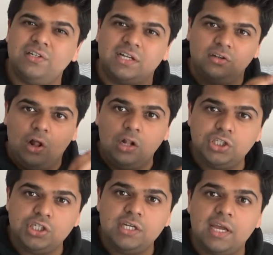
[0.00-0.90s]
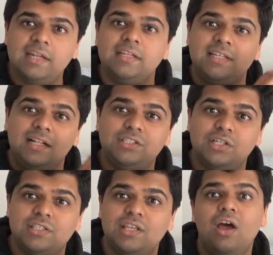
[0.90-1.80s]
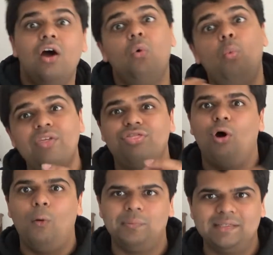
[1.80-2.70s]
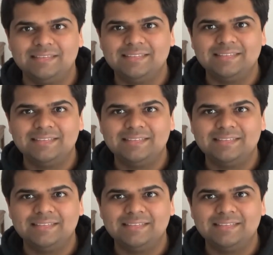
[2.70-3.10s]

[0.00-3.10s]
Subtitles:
technology and intelligence with Opel.